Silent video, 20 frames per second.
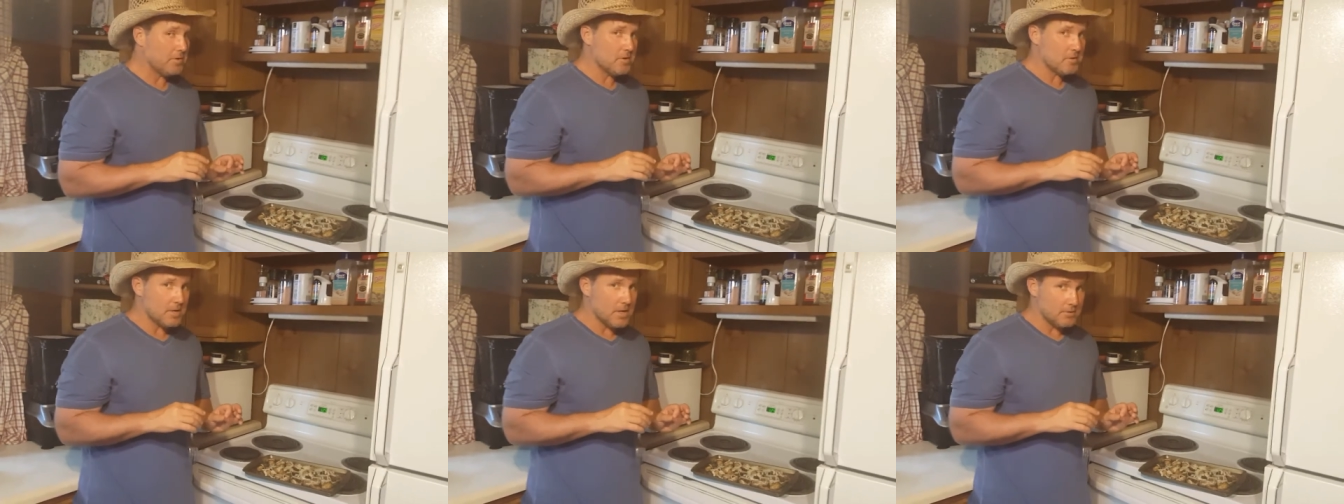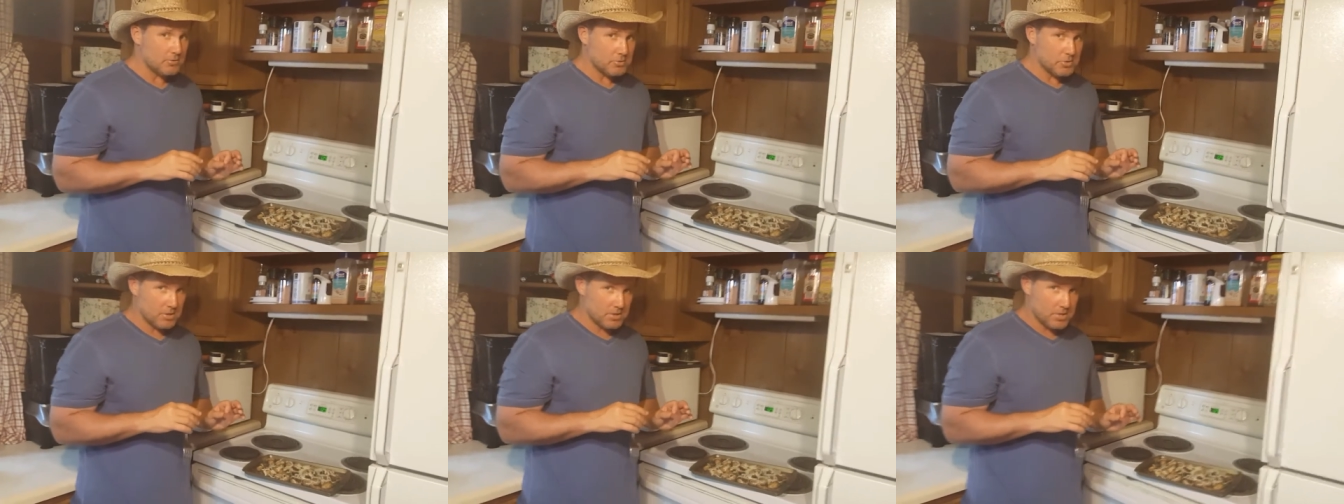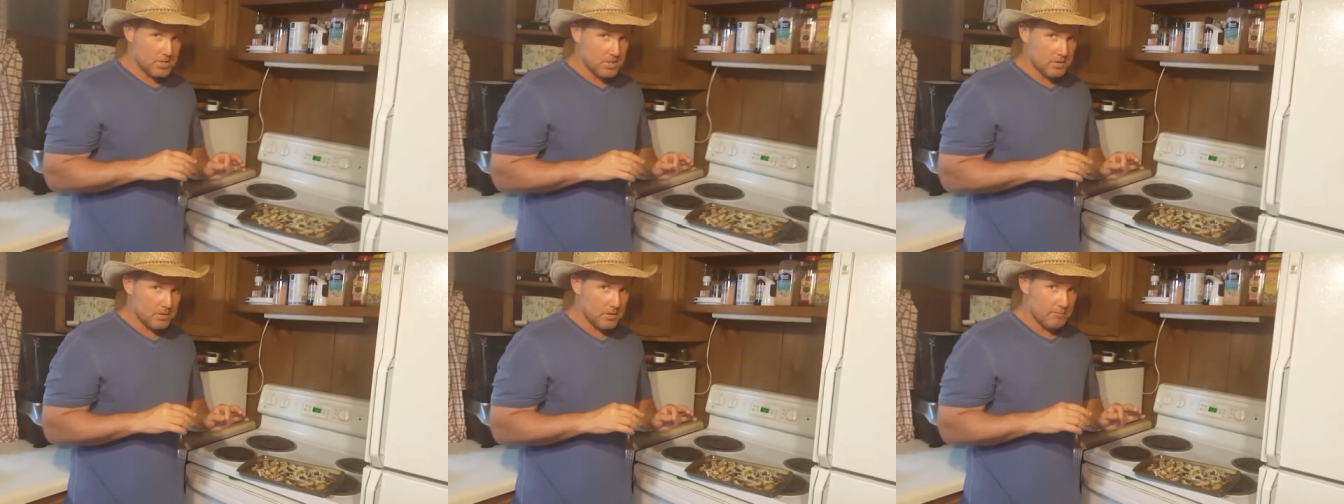definitely
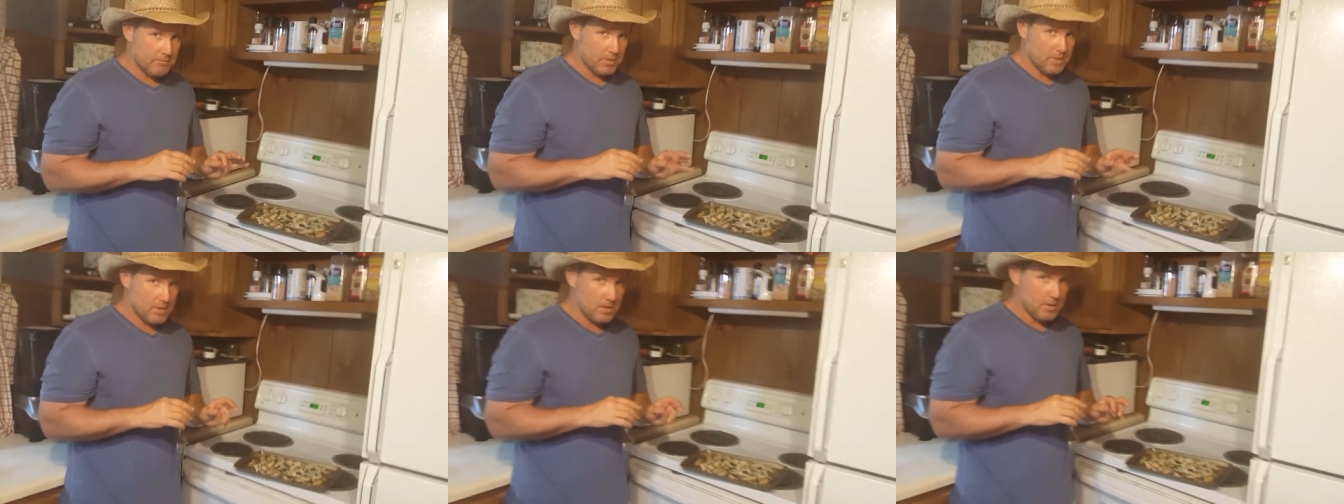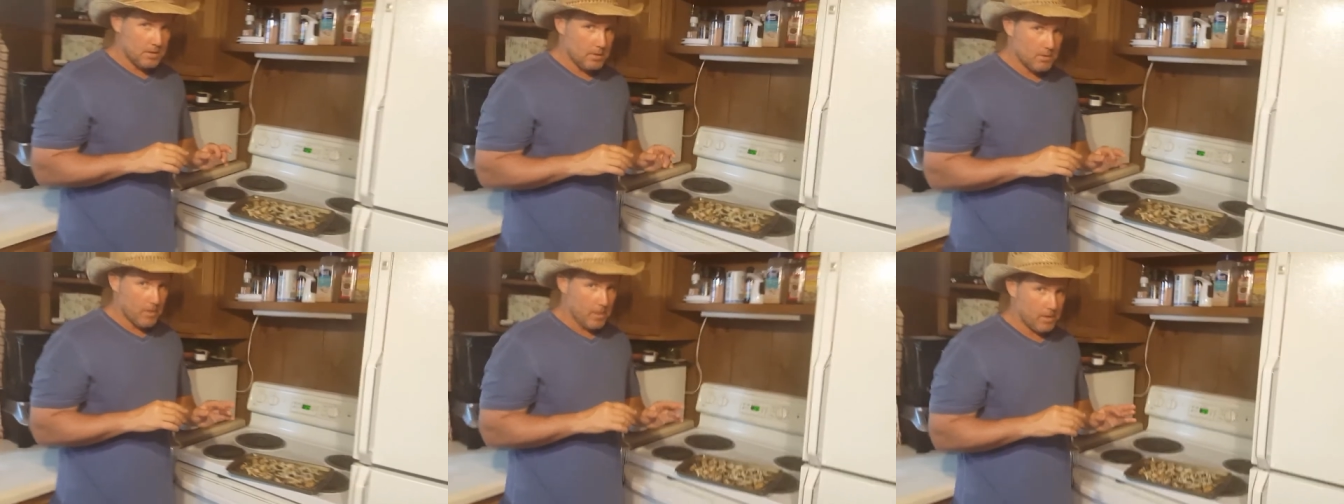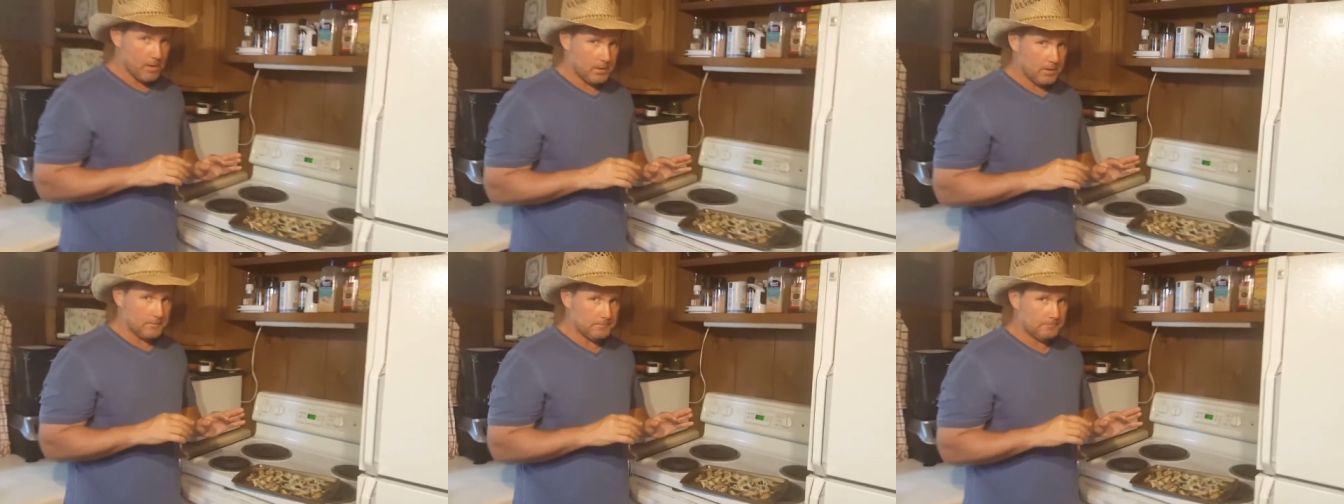taste the kick of
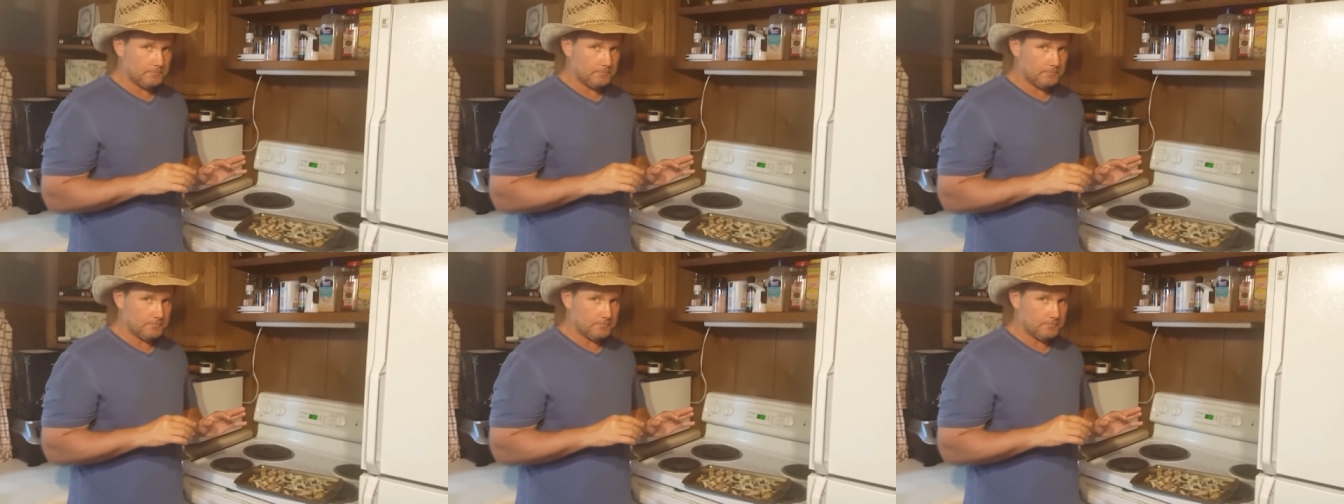the